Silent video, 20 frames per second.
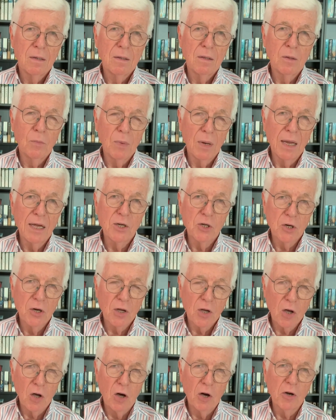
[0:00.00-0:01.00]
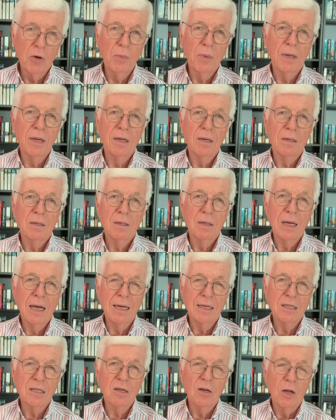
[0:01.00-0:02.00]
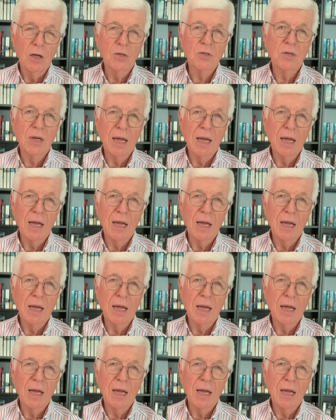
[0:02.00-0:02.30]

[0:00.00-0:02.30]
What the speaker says: Malaysian economy has lost